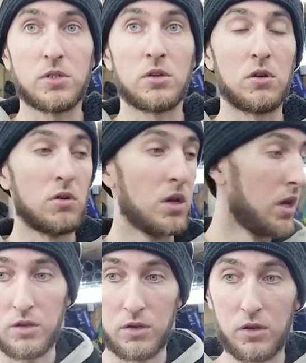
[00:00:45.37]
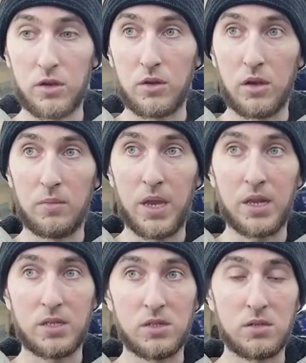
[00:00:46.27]
So good
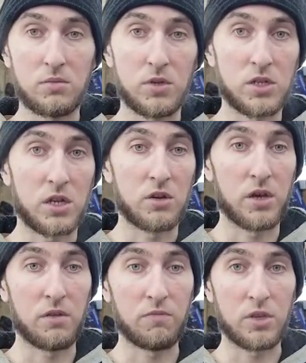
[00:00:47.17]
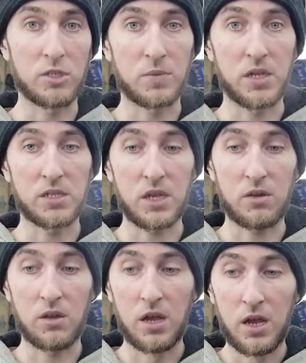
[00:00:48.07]
maintenance. I'm just going to go ahead and flush spikes
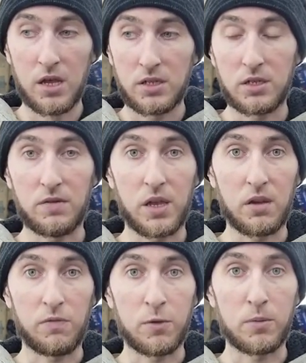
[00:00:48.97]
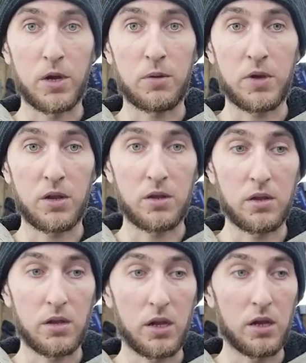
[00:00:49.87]
out, see if I can get a firmer brake
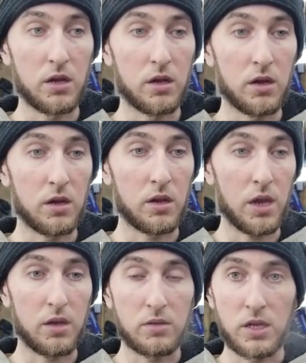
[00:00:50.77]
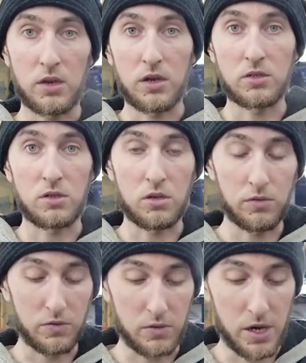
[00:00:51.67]
pedal, and take you guys
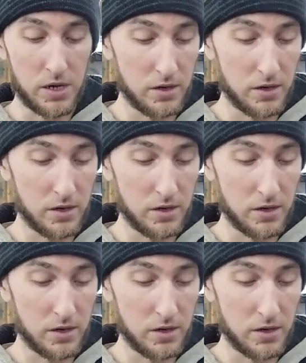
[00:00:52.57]
along for a ride.